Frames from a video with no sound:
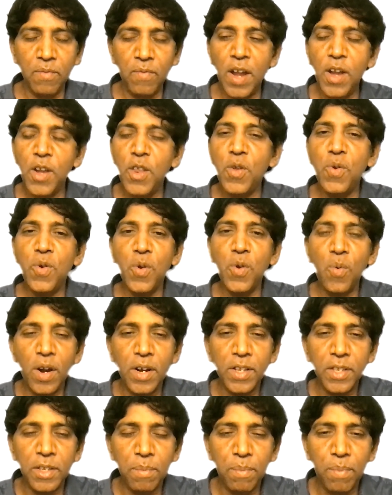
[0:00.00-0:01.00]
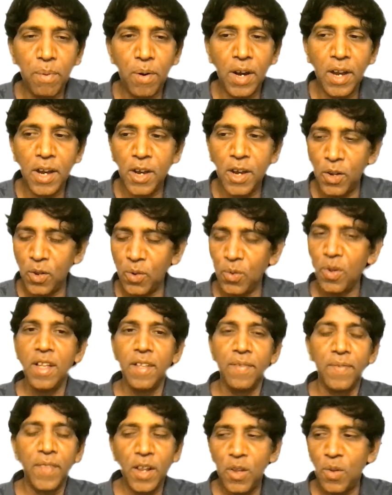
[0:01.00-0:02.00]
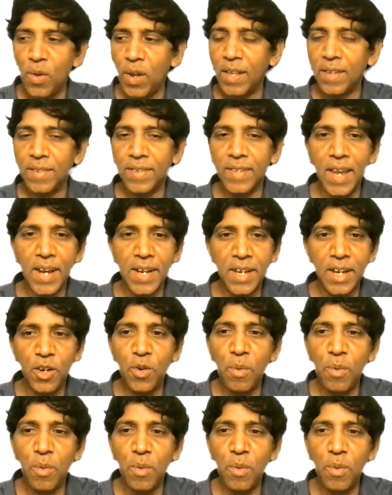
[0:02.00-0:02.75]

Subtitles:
When you know what is important to you, then you are excited.